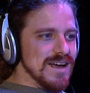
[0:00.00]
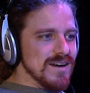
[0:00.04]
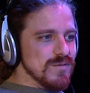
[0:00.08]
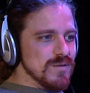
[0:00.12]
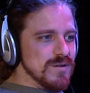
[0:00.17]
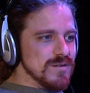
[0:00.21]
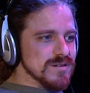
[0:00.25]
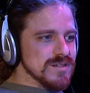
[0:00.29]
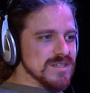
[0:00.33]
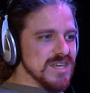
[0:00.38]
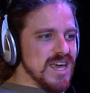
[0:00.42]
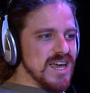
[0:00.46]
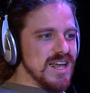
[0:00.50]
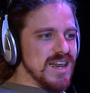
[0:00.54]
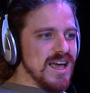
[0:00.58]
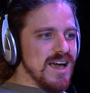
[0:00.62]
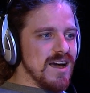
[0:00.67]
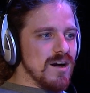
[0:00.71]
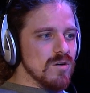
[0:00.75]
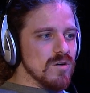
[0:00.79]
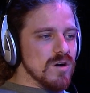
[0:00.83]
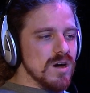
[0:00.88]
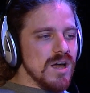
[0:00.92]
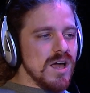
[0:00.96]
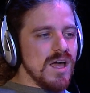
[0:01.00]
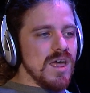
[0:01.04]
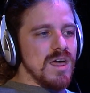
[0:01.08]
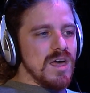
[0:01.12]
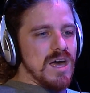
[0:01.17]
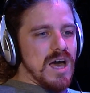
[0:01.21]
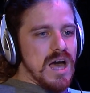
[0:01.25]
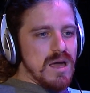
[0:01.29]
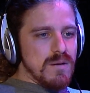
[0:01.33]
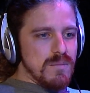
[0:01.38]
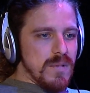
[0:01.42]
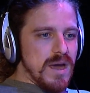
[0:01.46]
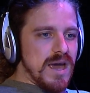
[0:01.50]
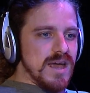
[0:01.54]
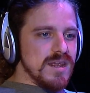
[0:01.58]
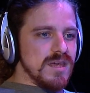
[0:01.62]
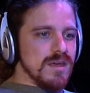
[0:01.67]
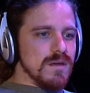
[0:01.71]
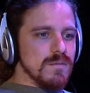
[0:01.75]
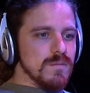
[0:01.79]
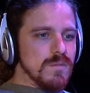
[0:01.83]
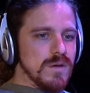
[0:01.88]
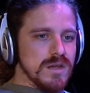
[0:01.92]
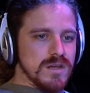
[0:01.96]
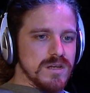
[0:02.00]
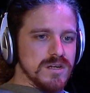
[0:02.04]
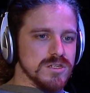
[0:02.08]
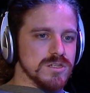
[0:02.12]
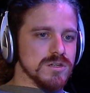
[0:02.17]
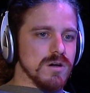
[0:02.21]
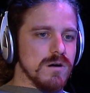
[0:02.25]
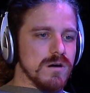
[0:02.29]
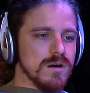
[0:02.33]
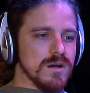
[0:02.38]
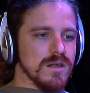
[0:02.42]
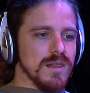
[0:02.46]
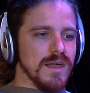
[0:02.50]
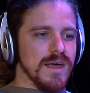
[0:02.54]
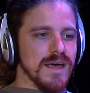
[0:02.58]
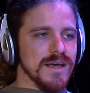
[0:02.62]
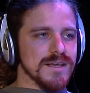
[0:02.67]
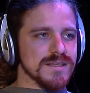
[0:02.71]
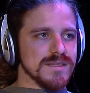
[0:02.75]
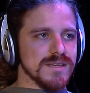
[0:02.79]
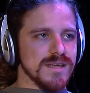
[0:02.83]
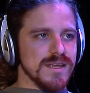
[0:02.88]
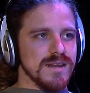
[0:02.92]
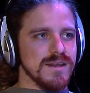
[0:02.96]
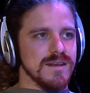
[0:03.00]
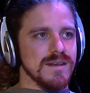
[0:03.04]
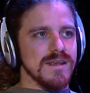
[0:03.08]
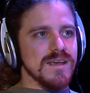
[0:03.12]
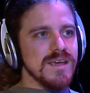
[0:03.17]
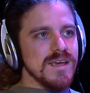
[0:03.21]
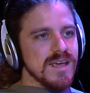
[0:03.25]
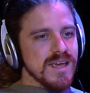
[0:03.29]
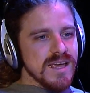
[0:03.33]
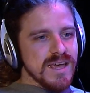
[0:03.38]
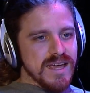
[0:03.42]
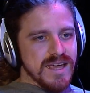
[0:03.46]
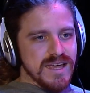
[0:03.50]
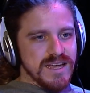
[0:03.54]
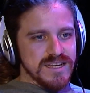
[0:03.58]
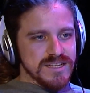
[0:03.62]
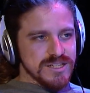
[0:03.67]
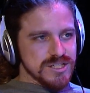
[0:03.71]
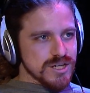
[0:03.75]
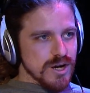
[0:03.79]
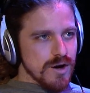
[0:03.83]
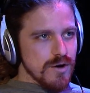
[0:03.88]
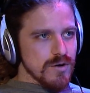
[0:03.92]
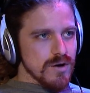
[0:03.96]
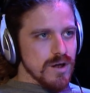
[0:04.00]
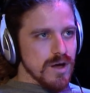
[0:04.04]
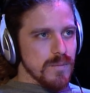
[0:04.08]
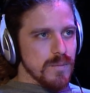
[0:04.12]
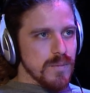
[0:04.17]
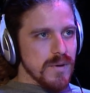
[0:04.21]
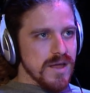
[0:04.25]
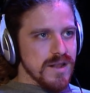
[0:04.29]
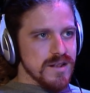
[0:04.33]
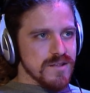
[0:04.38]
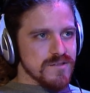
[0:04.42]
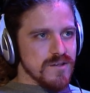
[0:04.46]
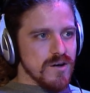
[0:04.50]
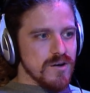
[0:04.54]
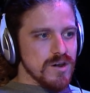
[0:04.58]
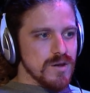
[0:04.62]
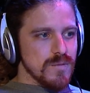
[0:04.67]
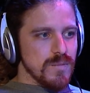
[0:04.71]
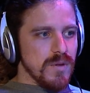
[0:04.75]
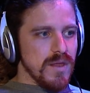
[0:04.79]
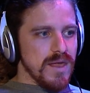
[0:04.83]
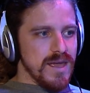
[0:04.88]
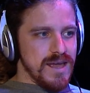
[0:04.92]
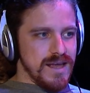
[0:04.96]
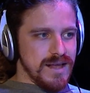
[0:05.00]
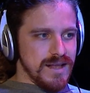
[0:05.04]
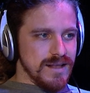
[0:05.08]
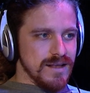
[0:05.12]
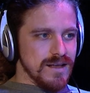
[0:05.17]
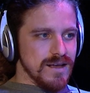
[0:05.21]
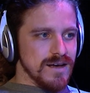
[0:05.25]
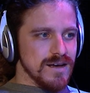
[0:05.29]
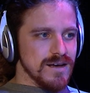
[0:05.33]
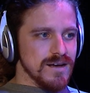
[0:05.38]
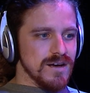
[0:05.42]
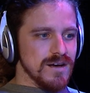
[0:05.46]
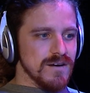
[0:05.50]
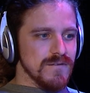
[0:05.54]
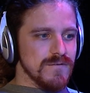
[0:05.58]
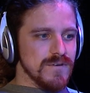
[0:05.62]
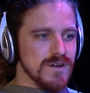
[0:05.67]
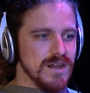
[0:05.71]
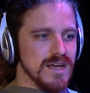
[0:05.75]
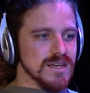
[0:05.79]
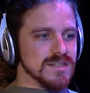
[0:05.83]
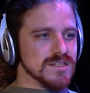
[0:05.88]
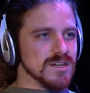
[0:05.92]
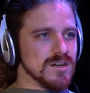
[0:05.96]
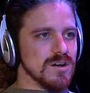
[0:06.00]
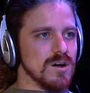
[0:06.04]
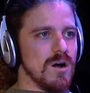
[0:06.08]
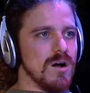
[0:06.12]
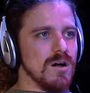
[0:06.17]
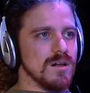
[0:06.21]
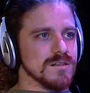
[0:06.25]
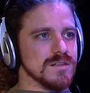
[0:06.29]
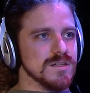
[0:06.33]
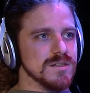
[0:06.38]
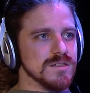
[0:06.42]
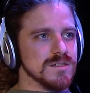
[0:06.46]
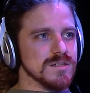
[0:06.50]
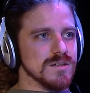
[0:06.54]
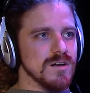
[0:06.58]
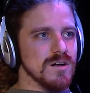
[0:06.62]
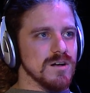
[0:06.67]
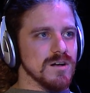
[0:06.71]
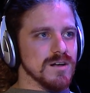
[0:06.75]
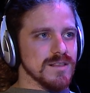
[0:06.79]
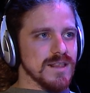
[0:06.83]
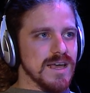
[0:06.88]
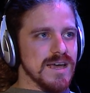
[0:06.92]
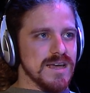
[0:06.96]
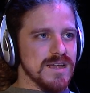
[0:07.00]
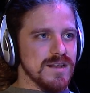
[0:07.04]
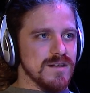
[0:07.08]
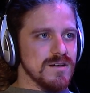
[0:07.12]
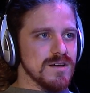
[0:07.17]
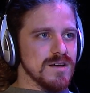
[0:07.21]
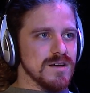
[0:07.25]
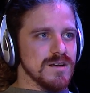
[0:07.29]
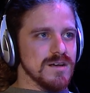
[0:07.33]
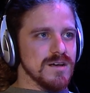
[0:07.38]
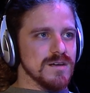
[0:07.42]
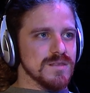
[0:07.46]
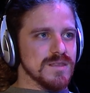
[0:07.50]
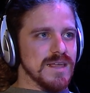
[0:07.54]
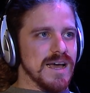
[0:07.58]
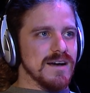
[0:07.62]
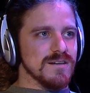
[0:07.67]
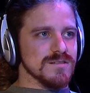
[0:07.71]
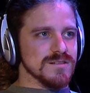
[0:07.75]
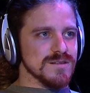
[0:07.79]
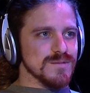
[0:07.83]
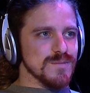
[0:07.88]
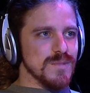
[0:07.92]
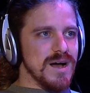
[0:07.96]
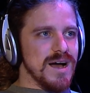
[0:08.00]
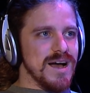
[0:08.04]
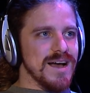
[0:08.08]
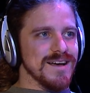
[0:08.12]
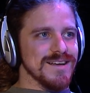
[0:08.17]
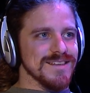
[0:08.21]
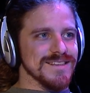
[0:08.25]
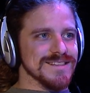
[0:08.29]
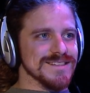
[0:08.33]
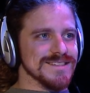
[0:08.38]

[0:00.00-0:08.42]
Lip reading: we were saying how I met him in guitar class, and he showed up and started playing a Vanessa Carlton song, that 1,000 Miles.